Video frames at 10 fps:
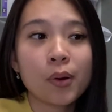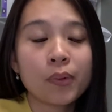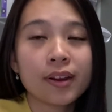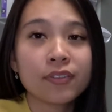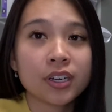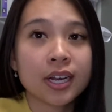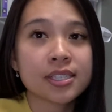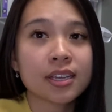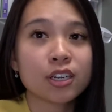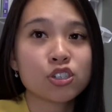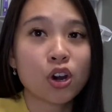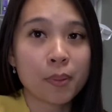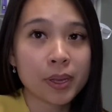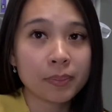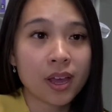where Fluent is gonna draw
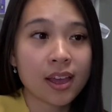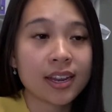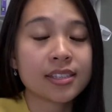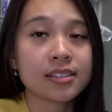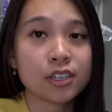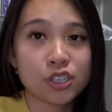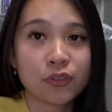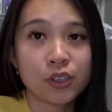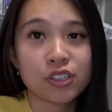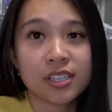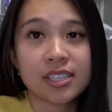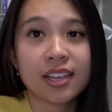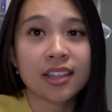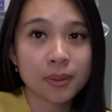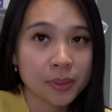my blood and centrifuge it to
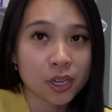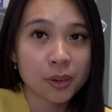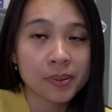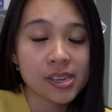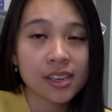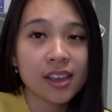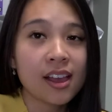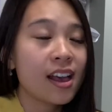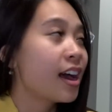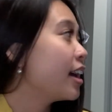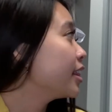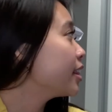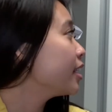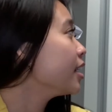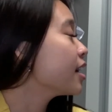get the PRP. I
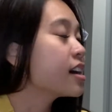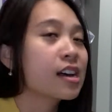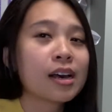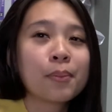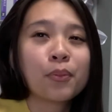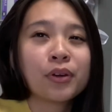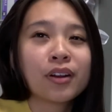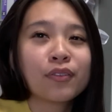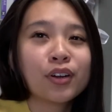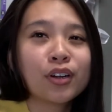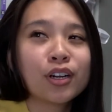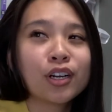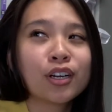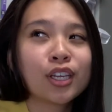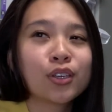think
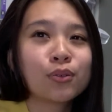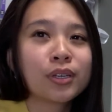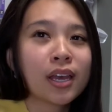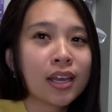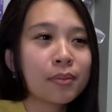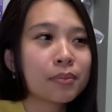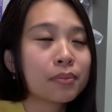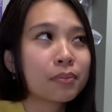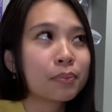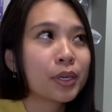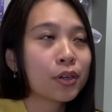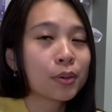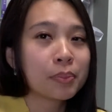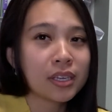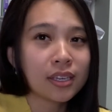whenever you get
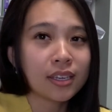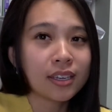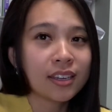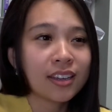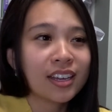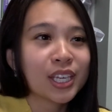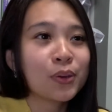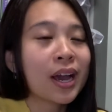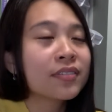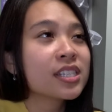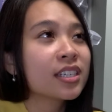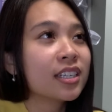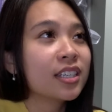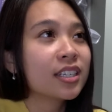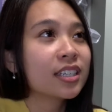PRP, you have to
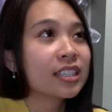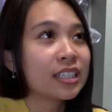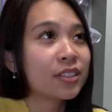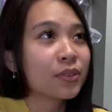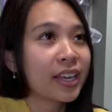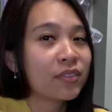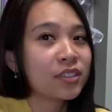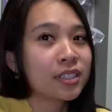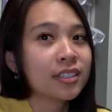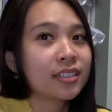eat clean, right, Flo?